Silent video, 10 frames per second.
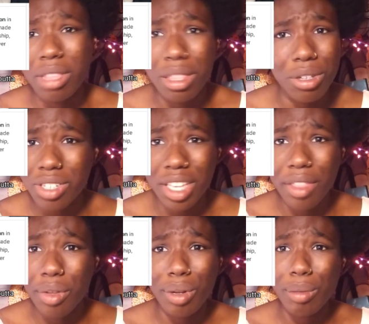think they're
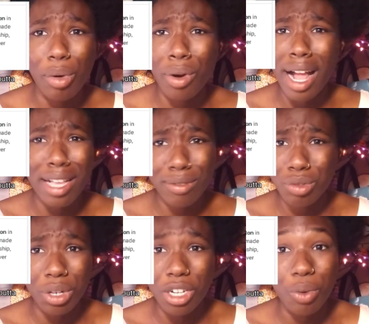together anymore as of
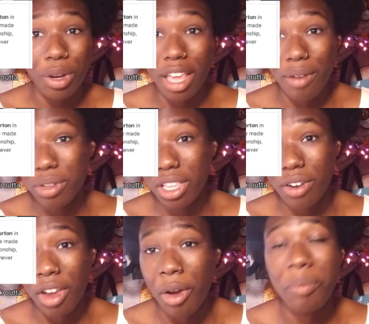2020. I really
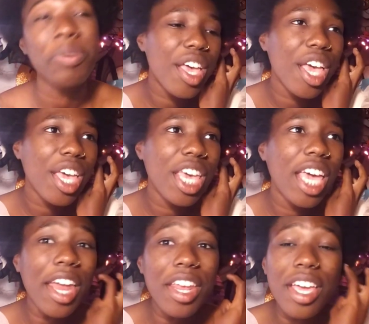don't know. He
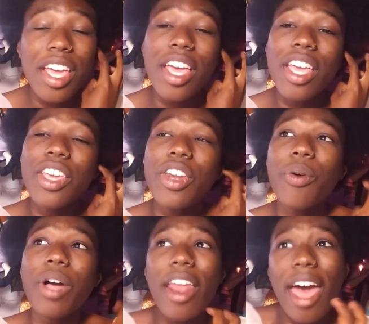kind of, you know,
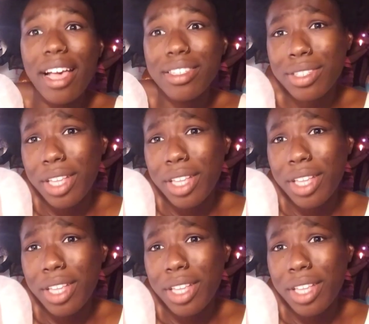got asked,